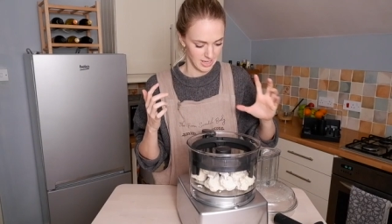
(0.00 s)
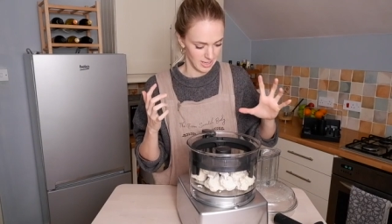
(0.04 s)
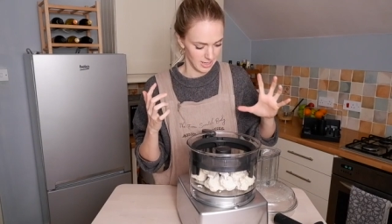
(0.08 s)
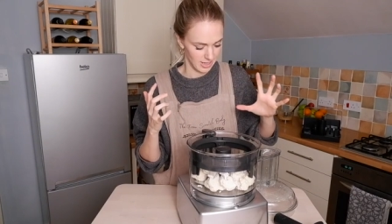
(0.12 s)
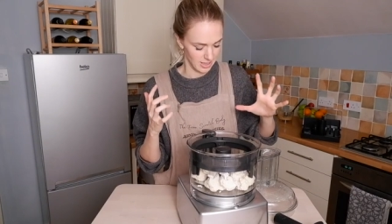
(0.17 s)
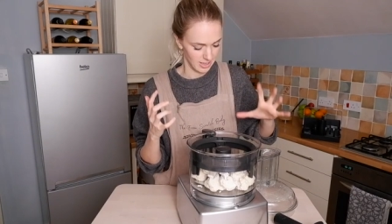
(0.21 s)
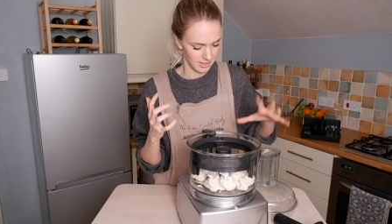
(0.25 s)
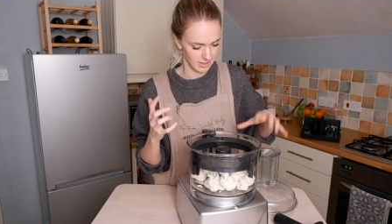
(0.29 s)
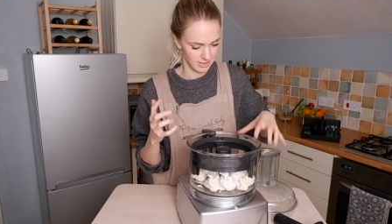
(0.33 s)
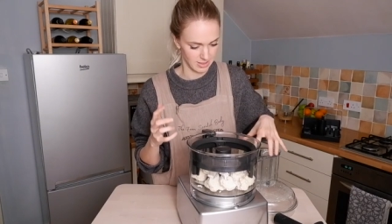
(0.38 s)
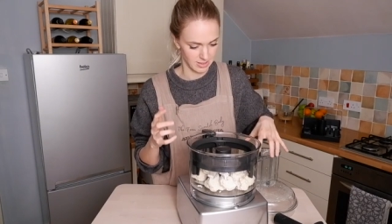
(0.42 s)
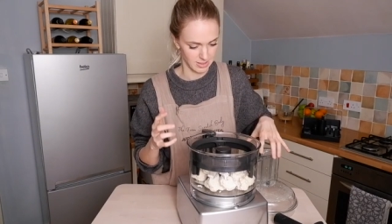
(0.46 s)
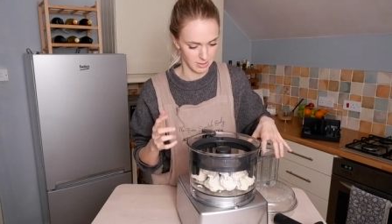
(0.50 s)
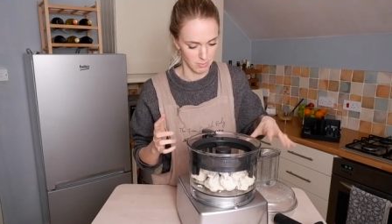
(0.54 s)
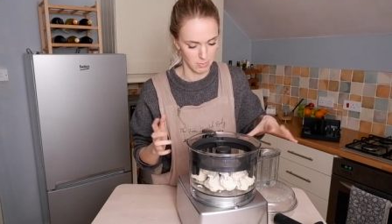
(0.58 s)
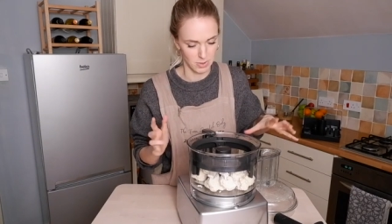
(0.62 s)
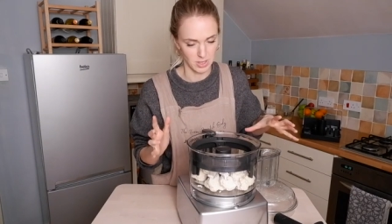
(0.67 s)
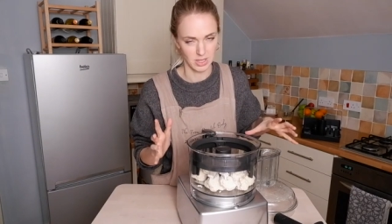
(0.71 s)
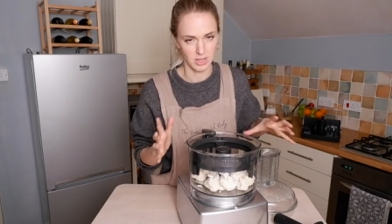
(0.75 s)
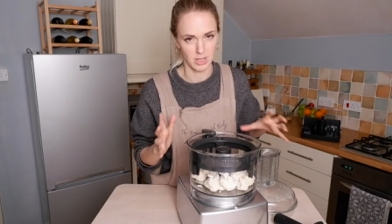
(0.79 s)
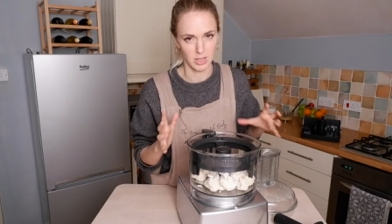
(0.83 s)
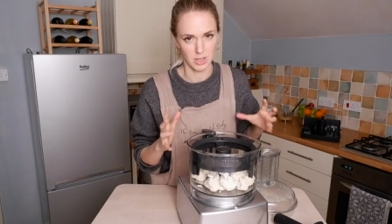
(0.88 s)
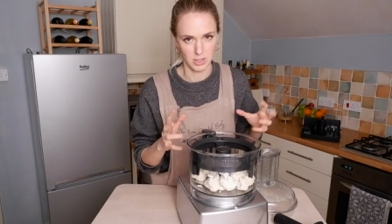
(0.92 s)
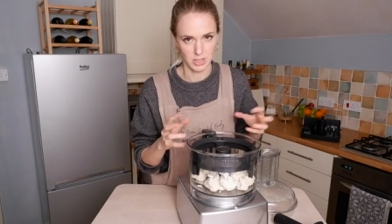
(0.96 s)
it's
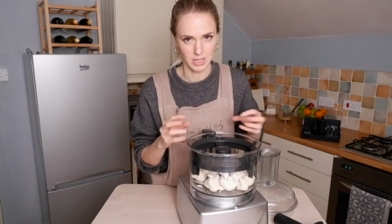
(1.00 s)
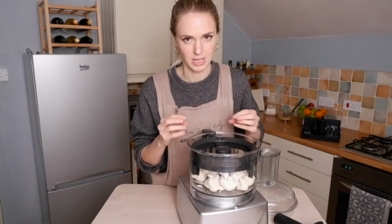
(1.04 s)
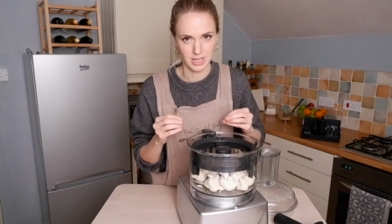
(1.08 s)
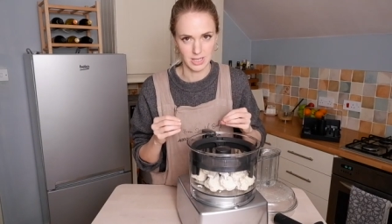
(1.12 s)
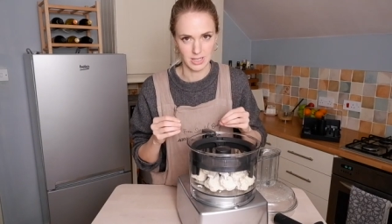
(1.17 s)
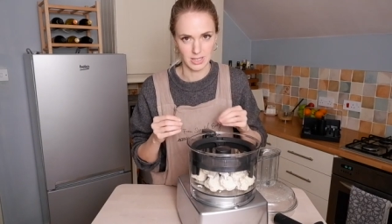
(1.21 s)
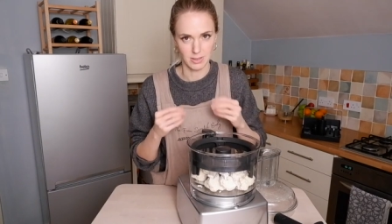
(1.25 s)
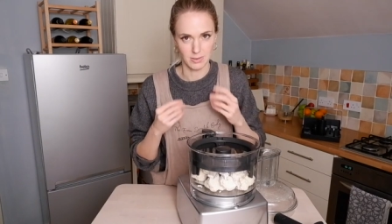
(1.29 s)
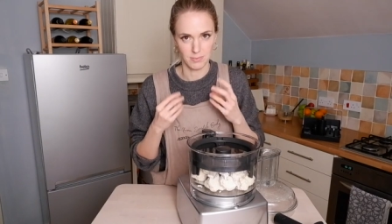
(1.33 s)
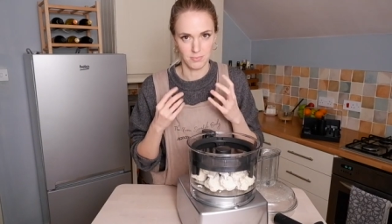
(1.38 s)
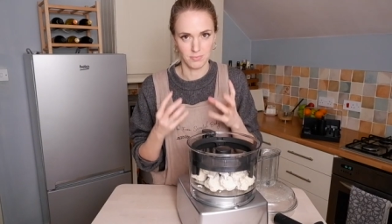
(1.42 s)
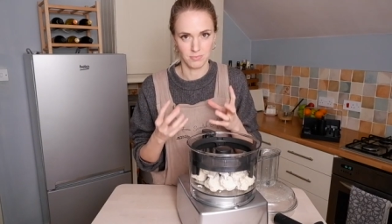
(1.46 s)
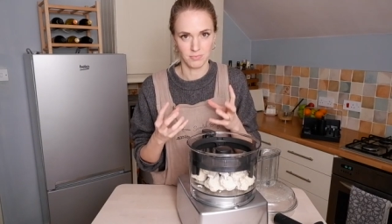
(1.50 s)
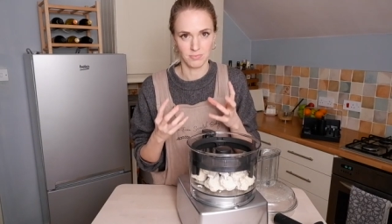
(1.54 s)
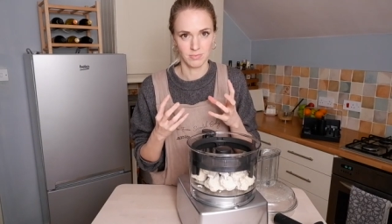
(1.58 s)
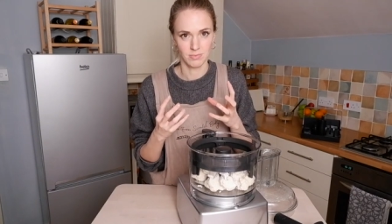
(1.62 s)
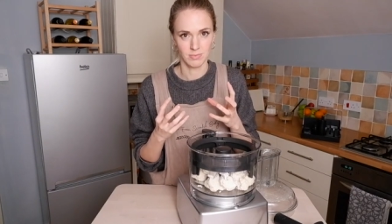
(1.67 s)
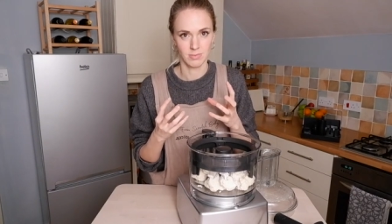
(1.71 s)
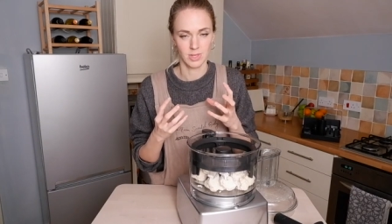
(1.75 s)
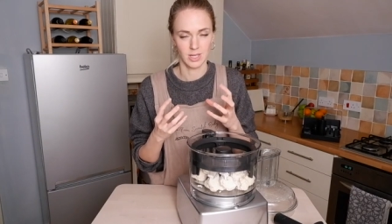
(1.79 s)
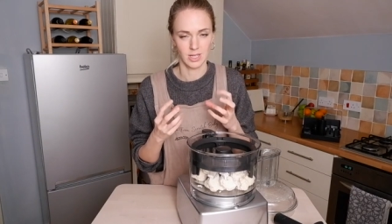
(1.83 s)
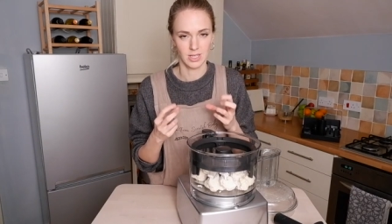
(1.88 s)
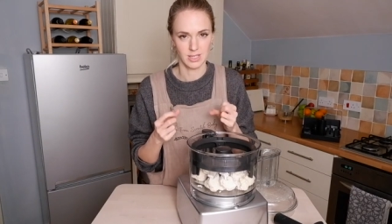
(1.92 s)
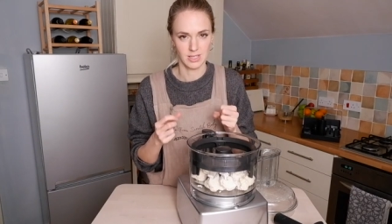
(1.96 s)
something that you need a
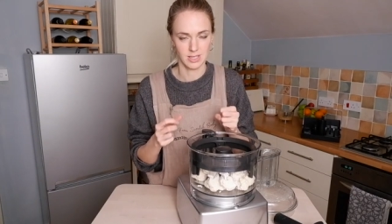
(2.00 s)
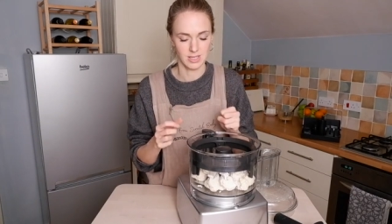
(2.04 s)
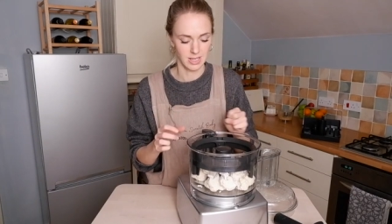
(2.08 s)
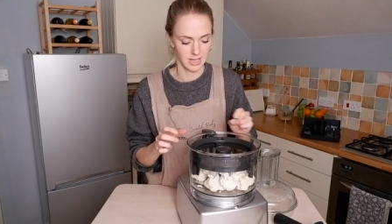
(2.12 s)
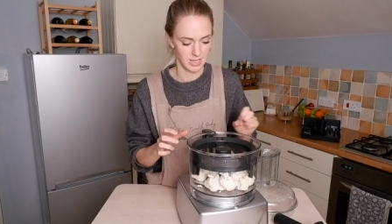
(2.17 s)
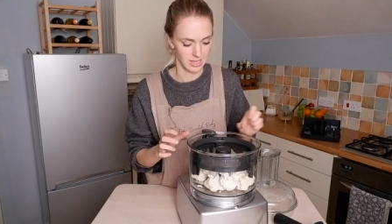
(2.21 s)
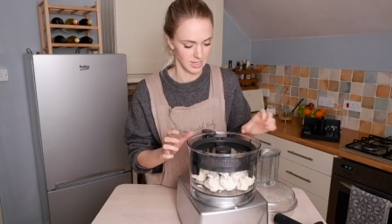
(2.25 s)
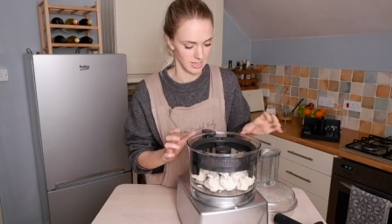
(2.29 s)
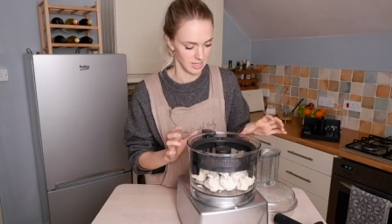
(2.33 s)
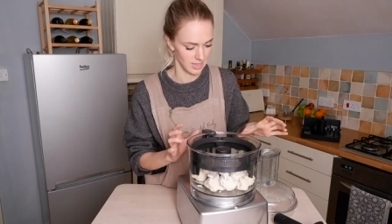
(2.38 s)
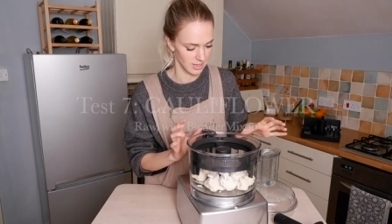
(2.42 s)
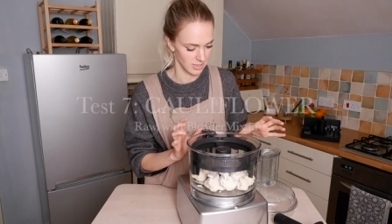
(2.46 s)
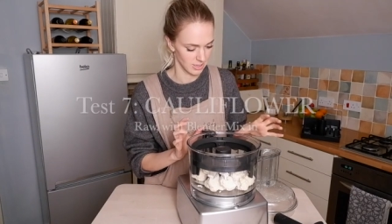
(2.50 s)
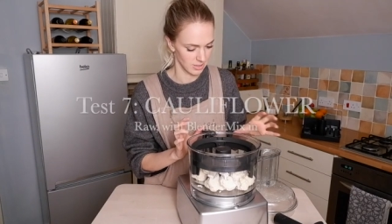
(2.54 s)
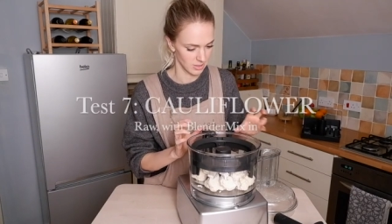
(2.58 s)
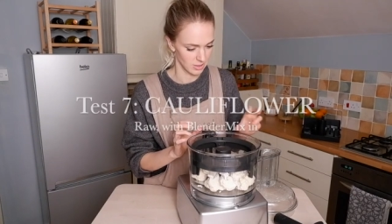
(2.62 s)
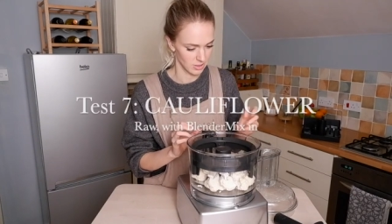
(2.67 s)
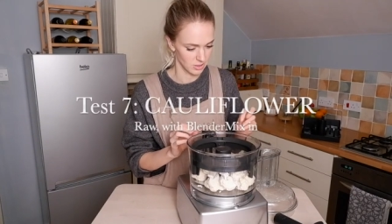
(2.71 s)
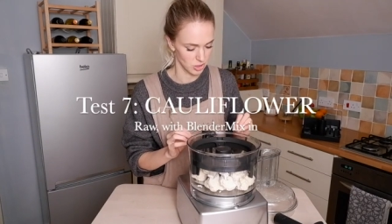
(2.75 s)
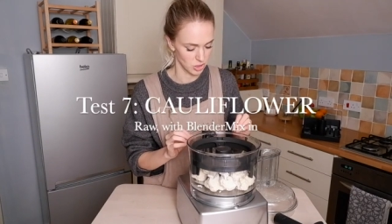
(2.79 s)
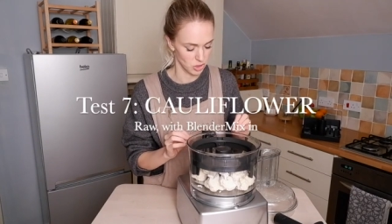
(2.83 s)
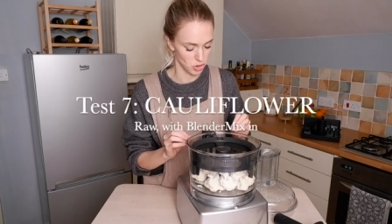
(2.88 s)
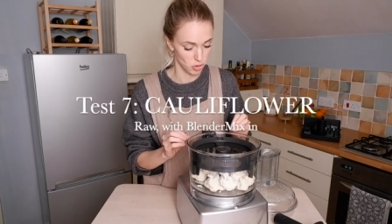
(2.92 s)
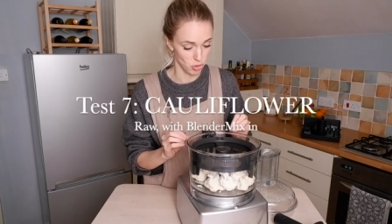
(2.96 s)
steady,
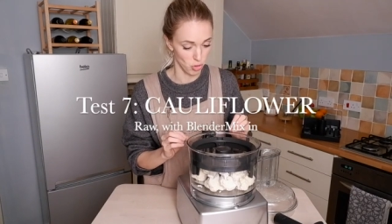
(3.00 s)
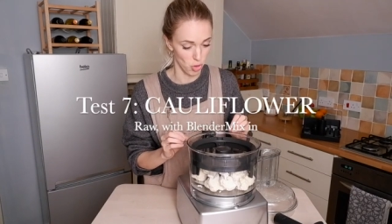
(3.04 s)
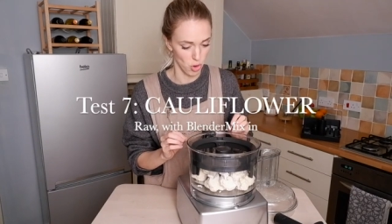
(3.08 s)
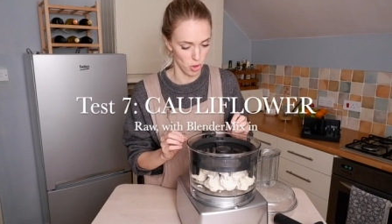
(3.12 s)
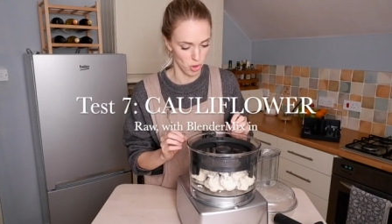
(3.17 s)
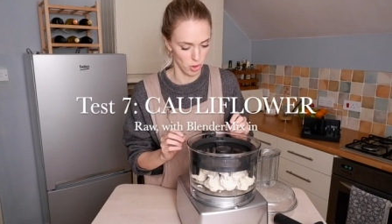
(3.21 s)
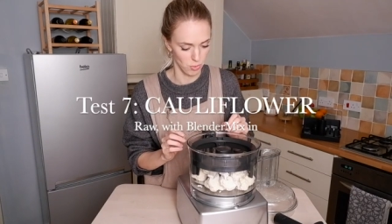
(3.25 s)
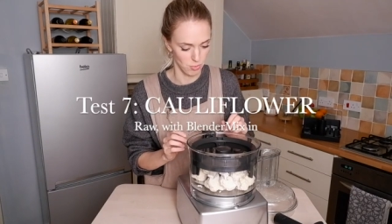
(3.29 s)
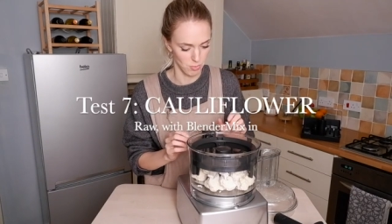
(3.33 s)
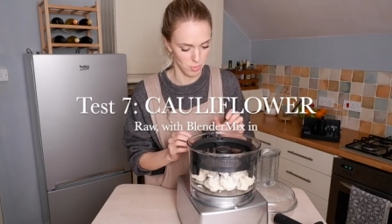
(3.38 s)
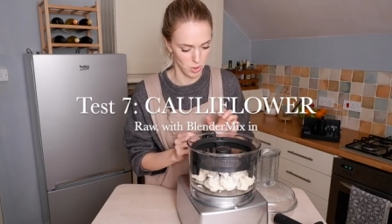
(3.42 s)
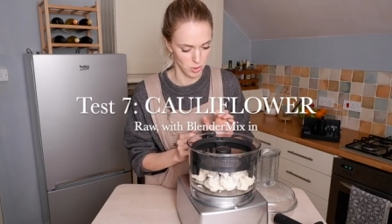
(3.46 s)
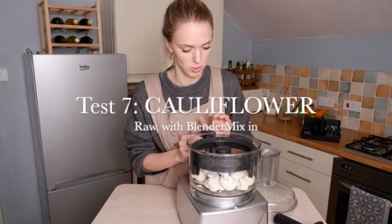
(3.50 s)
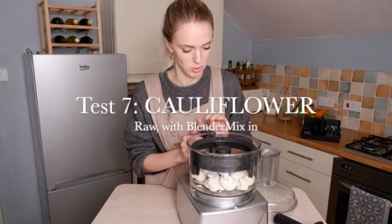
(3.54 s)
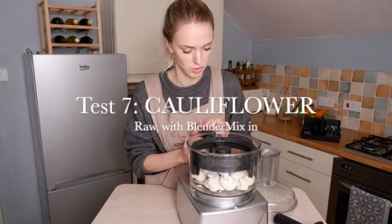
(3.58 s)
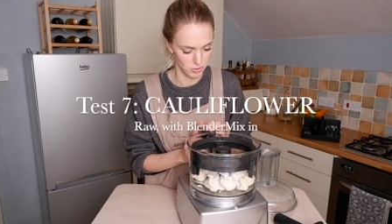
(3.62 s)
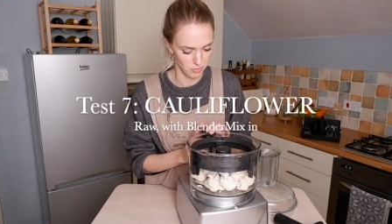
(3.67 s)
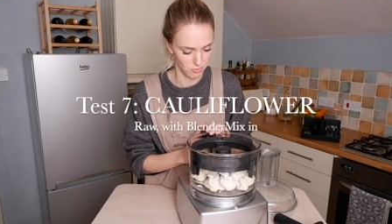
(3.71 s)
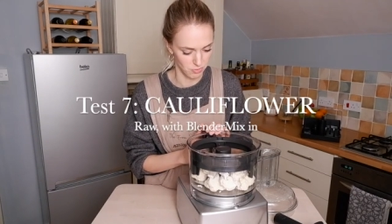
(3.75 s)
strong motor